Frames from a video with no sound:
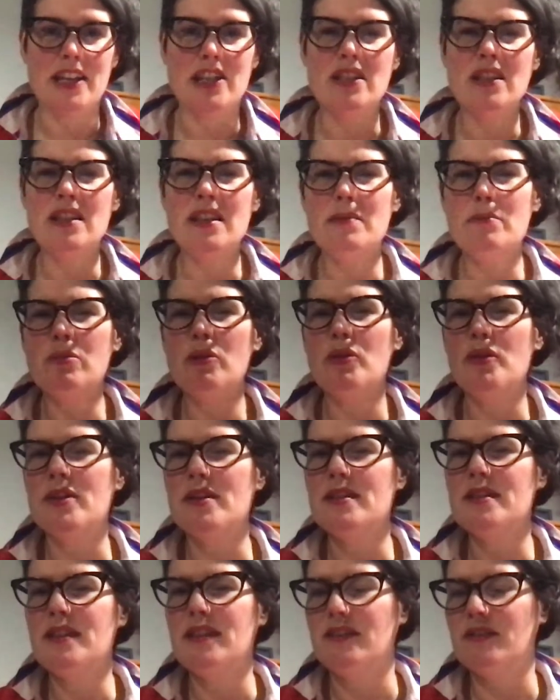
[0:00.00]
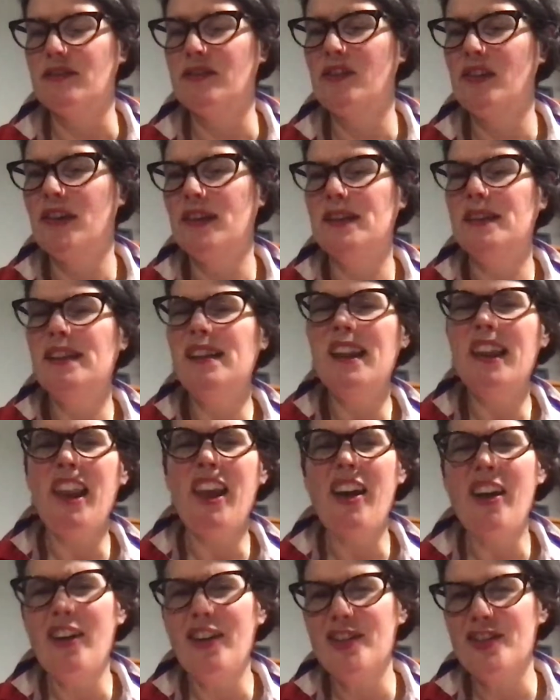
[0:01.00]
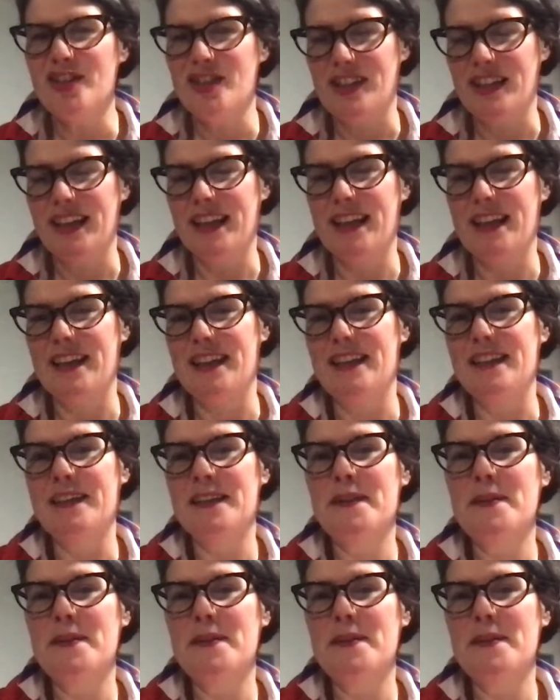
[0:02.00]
And employers have largely